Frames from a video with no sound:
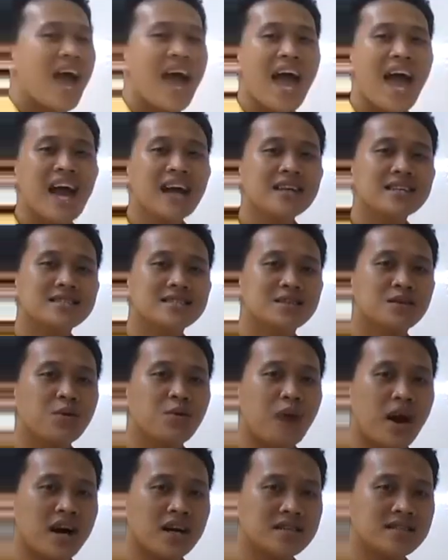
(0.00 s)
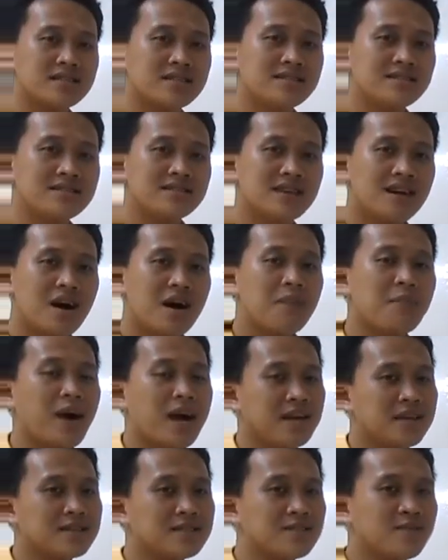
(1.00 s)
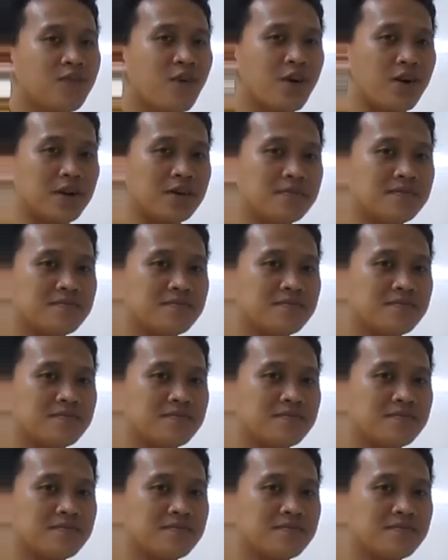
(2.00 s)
x squared minus 4.